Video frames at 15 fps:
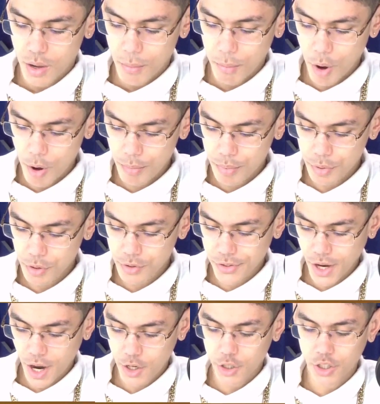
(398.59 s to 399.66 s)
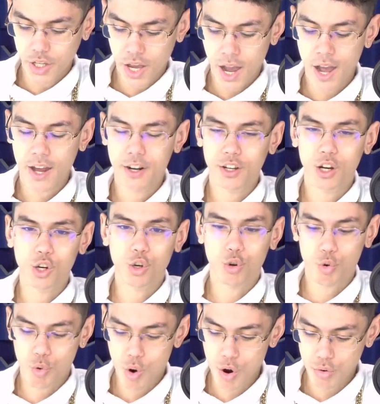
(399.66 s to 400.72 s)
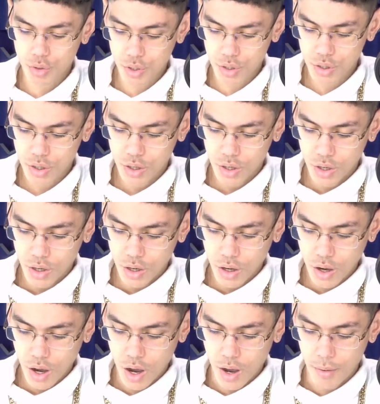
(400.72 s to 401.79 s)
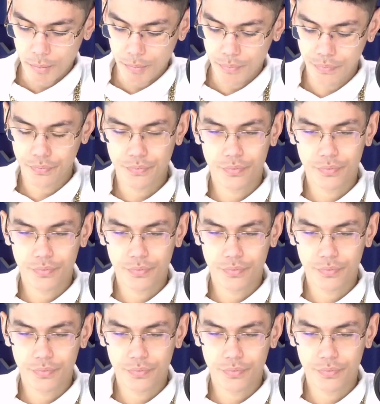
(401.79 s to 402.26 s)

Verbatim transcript: Paul Pierce actually had a quote um